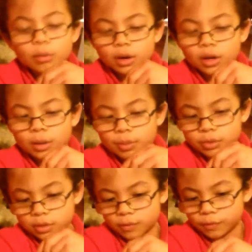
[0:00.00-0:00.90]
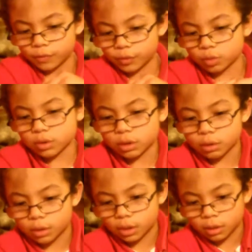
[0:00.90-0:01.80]
we're gonna put some food
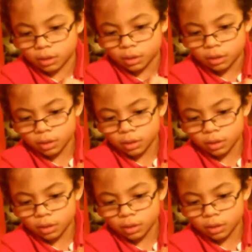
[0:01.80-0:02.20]
coloring.